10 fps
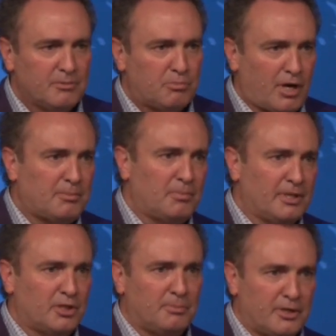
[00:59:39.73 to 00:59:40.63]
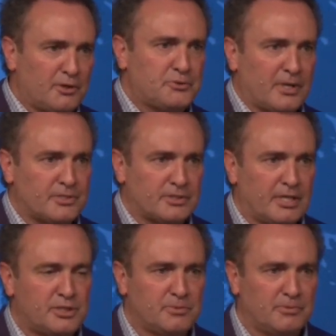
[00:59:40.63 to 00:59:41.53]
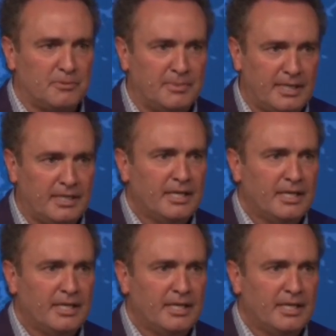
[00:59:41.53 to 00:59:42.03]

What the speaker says: Probably the better translation would be,